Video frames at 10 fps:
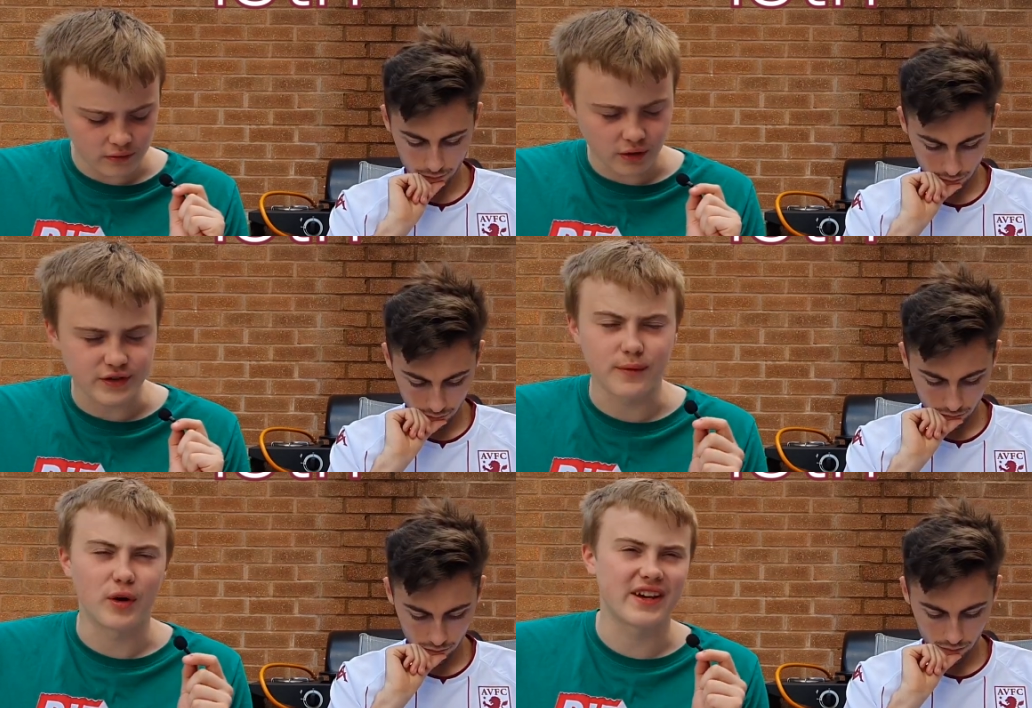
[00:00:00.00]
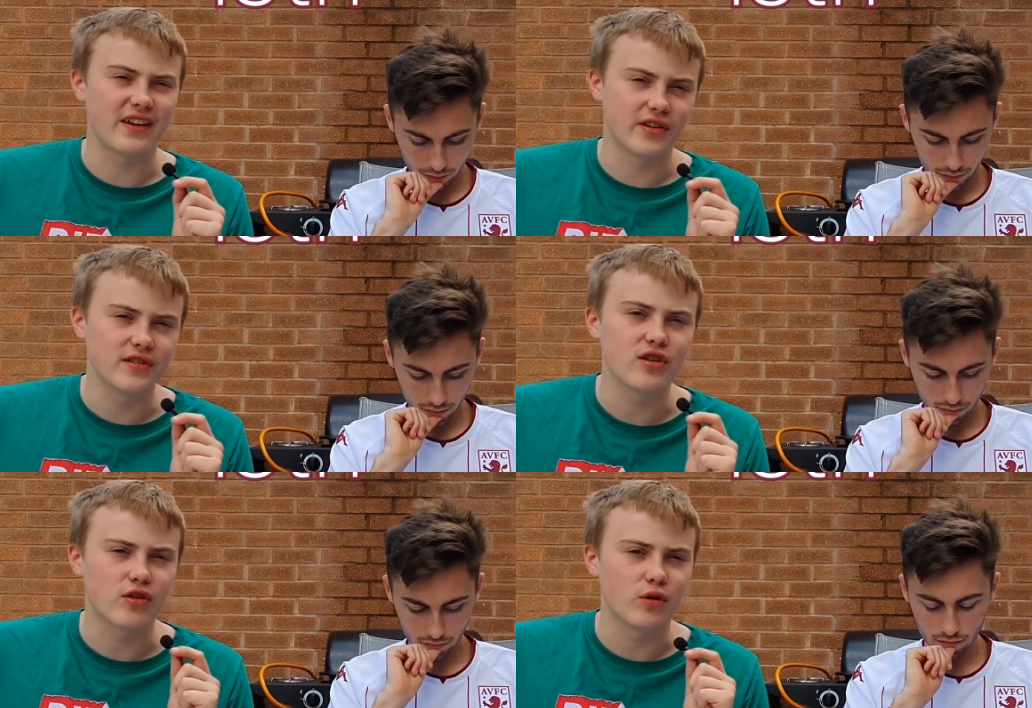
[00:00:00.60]
Speaker 1: tell you my
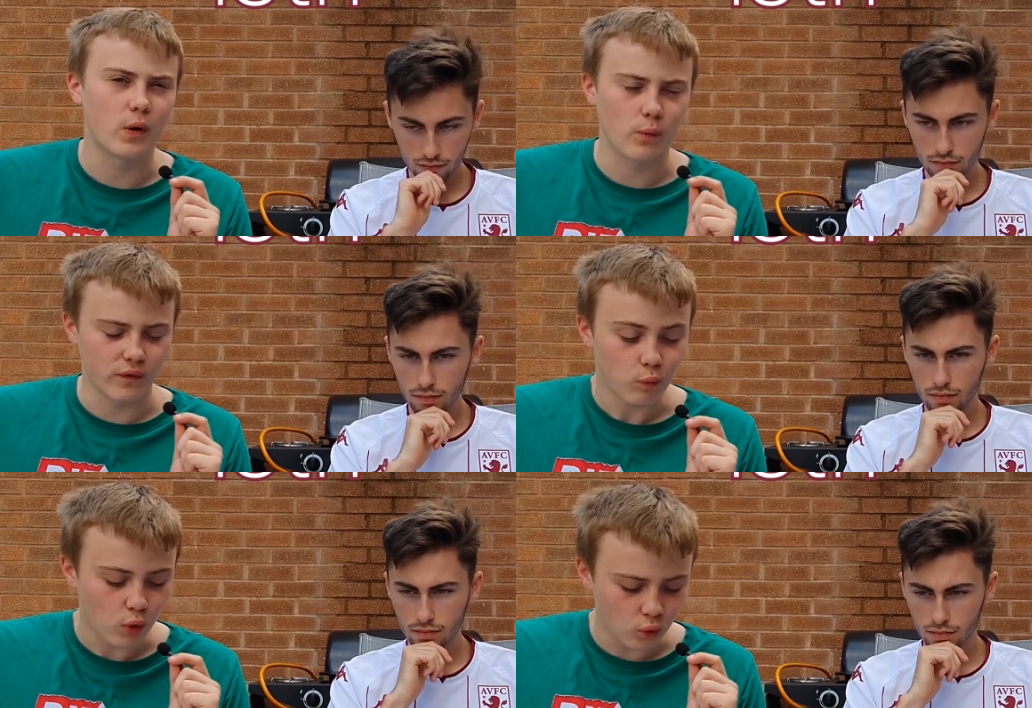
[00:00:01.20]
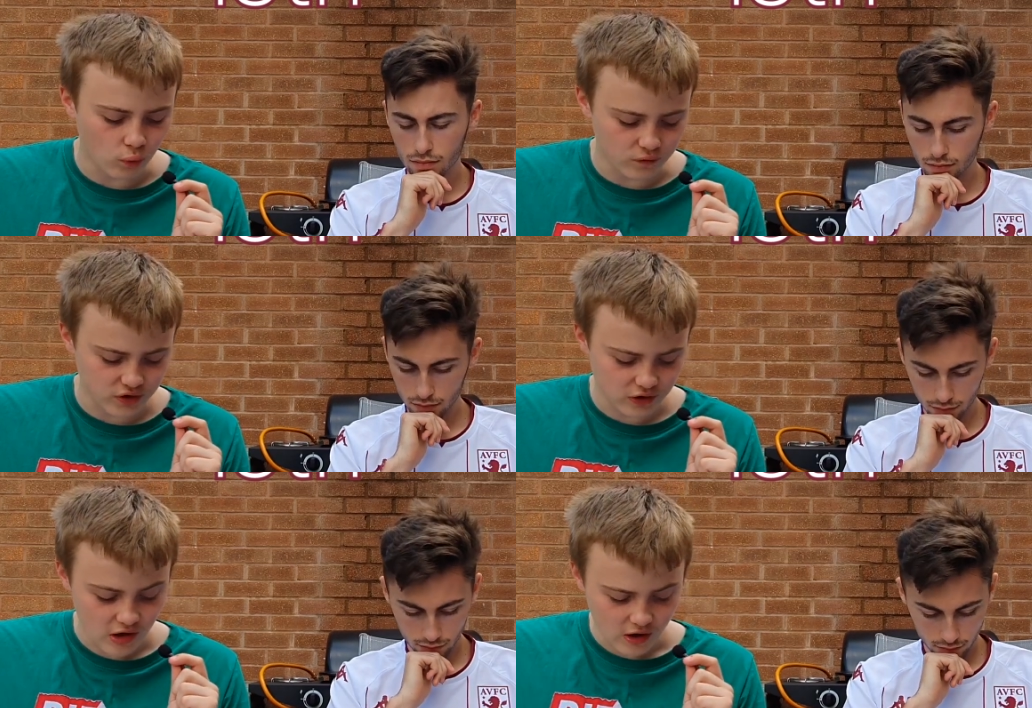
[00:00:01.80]
candidates. I could have went with
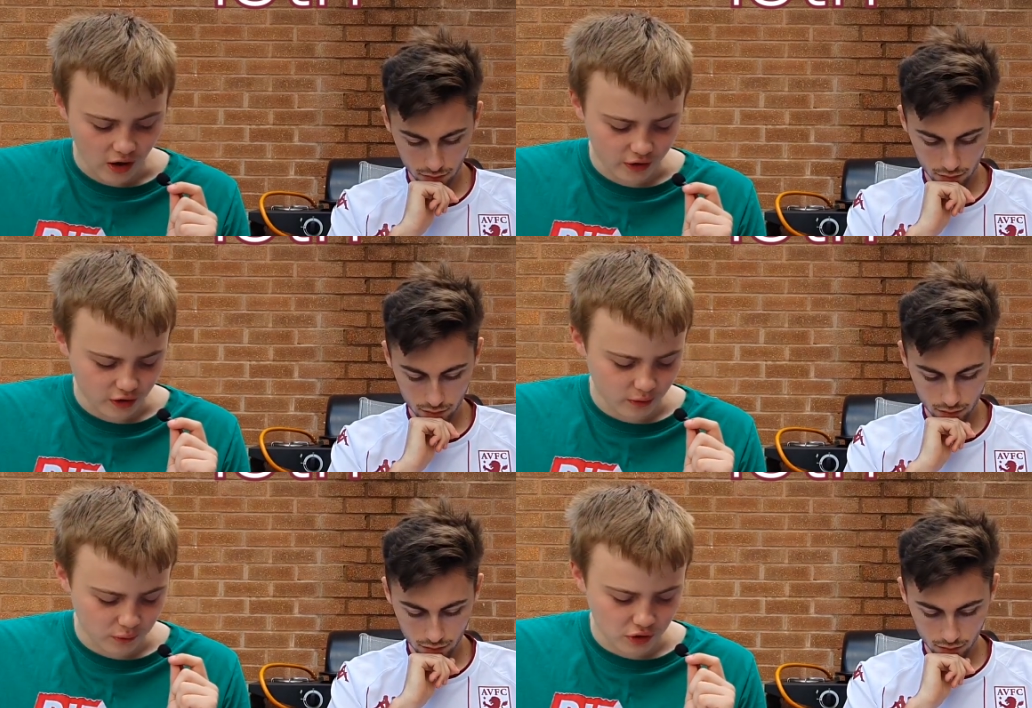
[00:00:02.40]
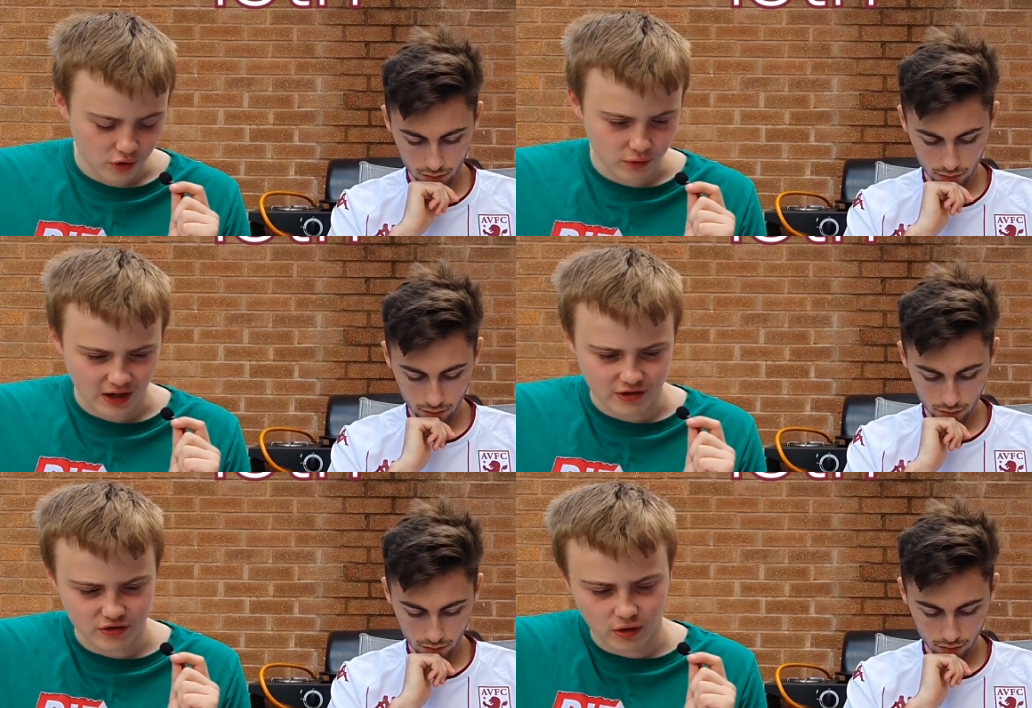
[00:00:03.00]
Wolves. I could have went with
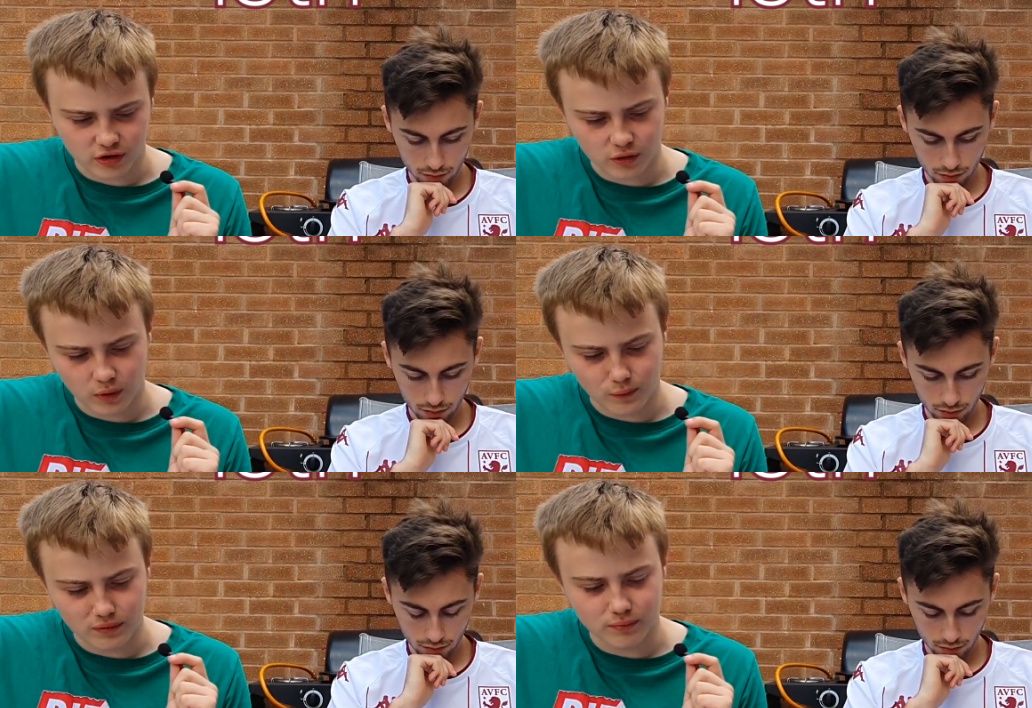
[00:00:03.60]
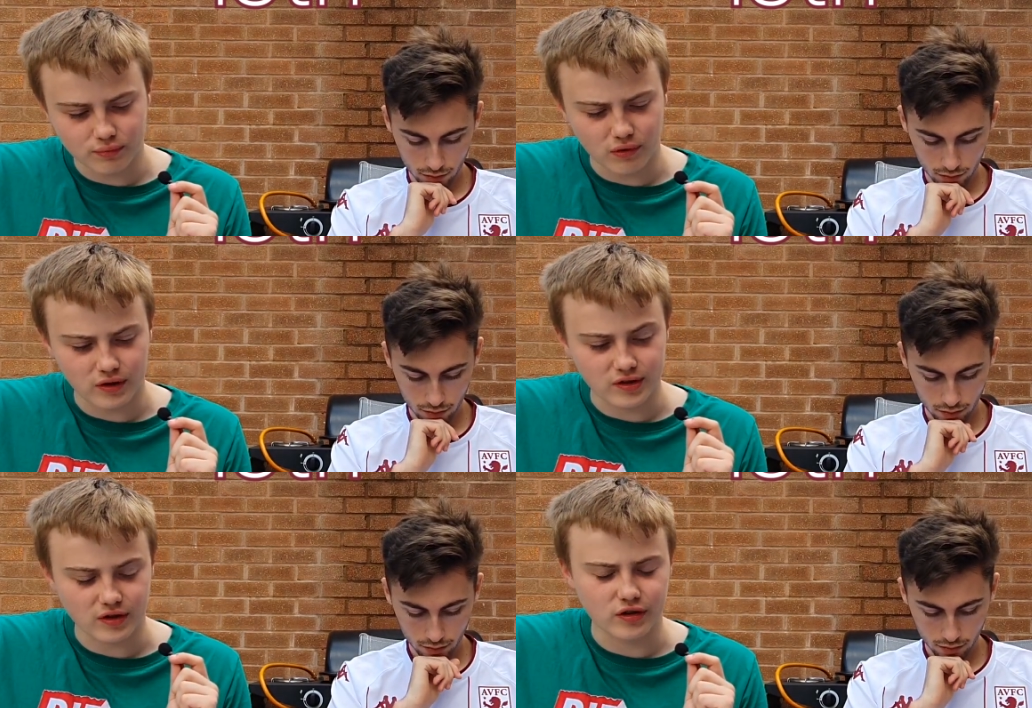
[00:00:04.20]
Newcastle. I could have went with
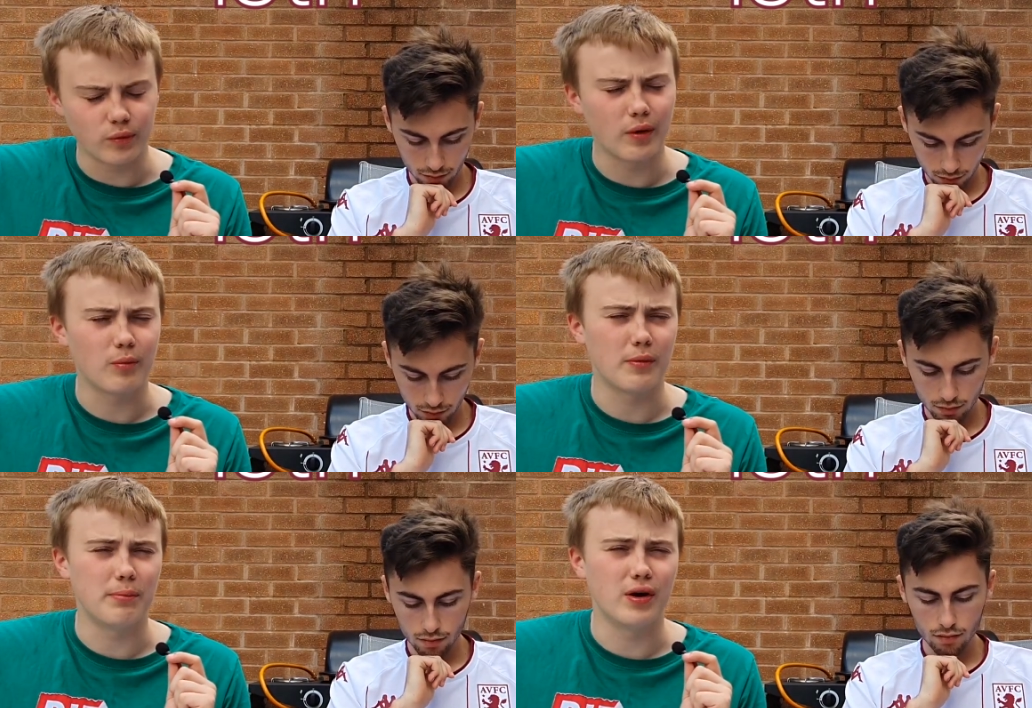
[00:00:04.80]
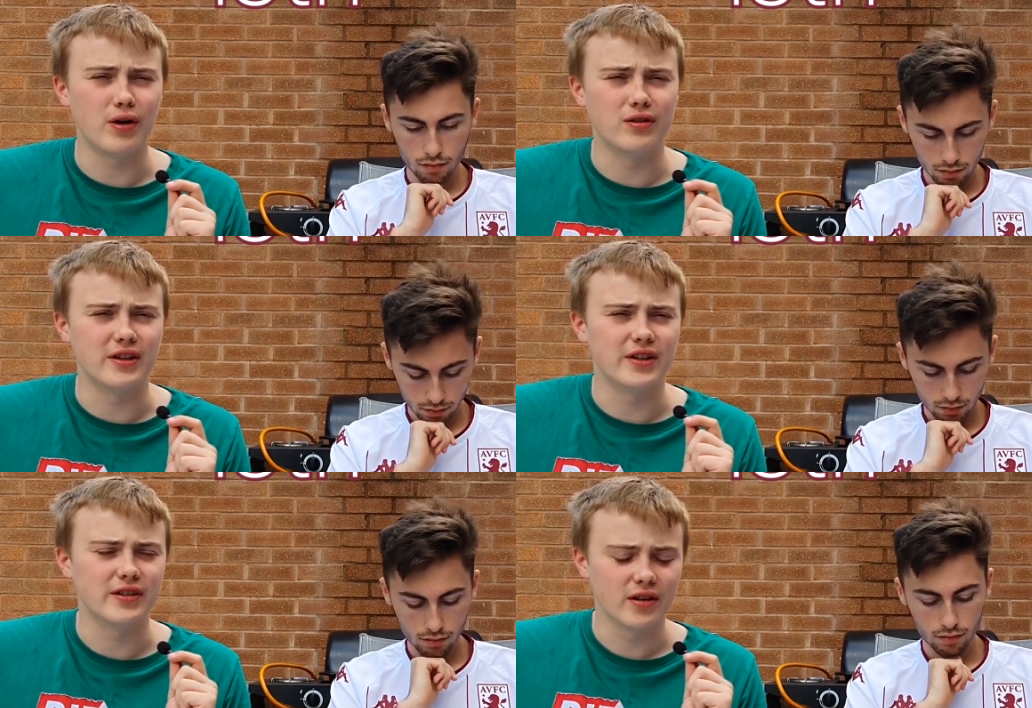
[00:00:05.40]
Brighton. I could have went with
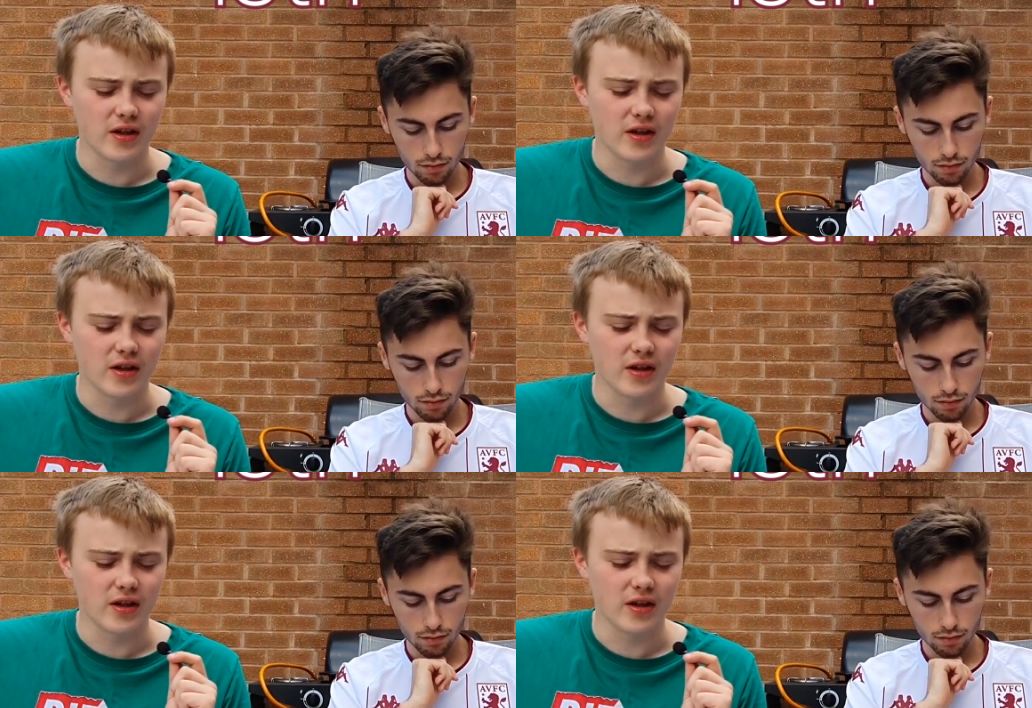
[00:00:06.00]
Burnley.